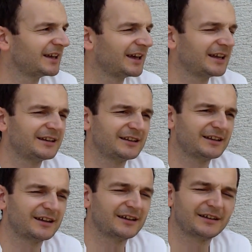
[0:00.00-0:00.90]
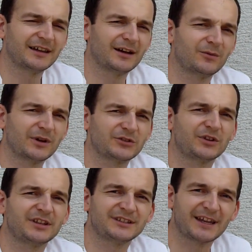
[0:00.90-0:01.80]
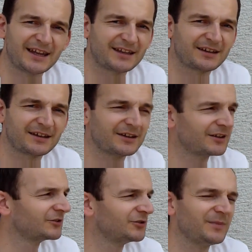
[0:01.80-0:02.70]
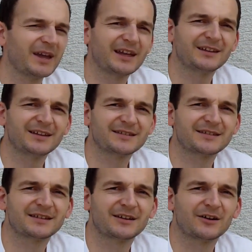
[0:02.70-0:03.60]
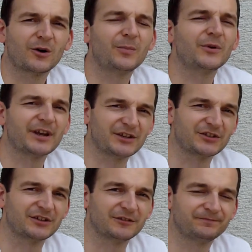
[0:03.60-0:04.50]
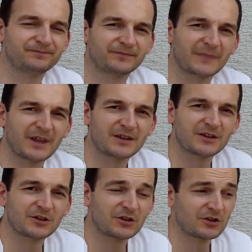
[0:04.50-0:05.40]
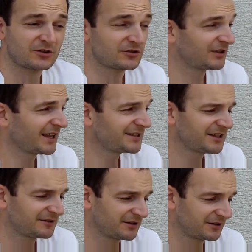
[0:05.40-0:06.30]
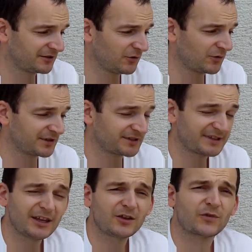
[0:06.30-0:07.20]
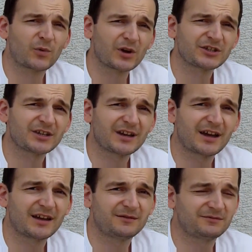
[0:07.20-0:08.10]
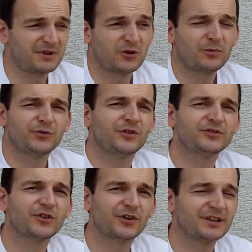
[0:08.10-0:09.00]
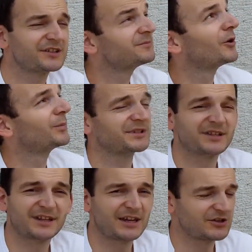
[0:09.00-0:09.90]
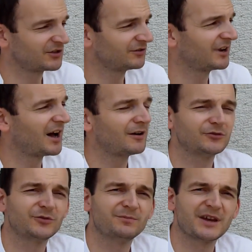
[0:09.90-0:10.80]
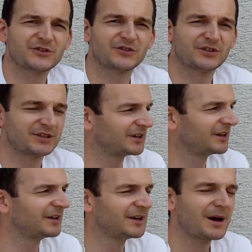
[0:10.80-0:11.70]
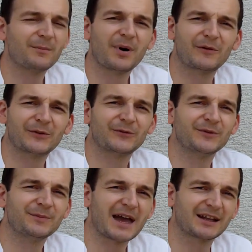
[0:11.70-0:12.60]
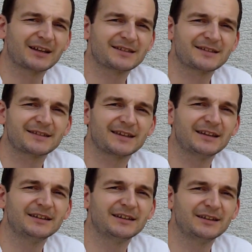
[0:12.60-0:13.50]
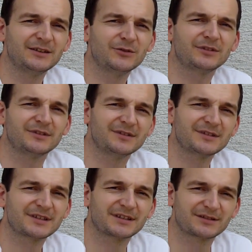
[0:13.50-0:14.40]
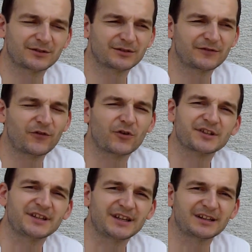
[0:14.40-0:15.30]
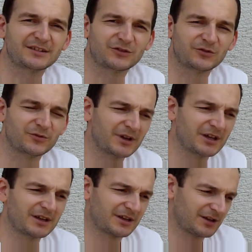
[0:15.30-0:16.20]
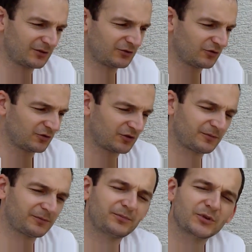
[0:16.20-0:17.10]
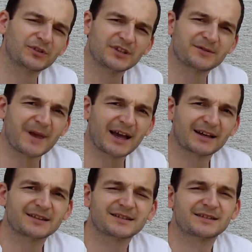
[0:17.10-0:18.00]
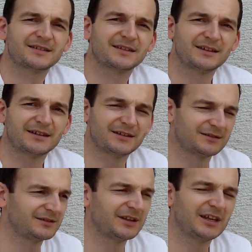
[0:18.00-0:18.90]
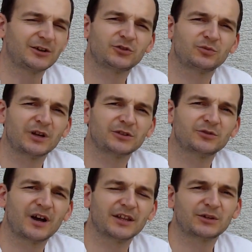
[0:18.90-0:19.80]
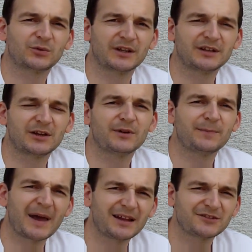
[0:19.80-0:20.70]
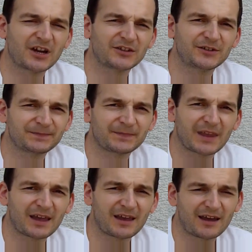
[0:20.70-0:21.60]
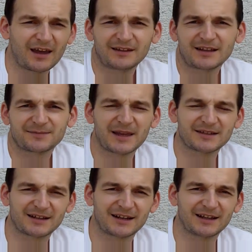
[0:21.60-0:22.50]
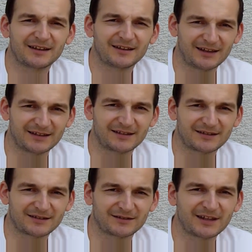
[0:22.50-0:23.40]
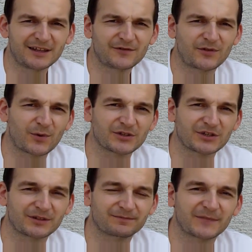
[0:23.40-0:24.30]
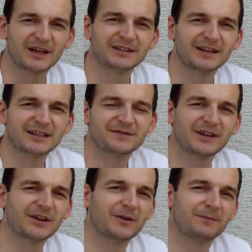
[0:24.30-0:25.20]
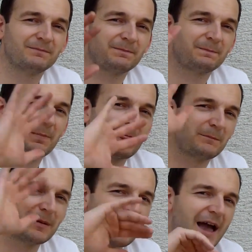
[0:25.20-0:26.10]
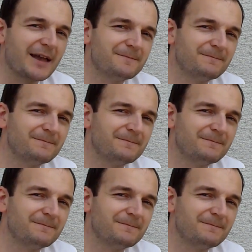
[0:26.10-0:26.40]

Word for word: and uh, yeah what should it take to make this operation. So that's it, uh, viewers. Thank you for watching. I, I hope you enjoyed this small presentation on how to measure the power of the magnets in uh, newtons. So the force needed to, to put these magnets in, uh, near one to other when they repel each other. And that's basically it. So thank you for watching. Until next video, bye-bye.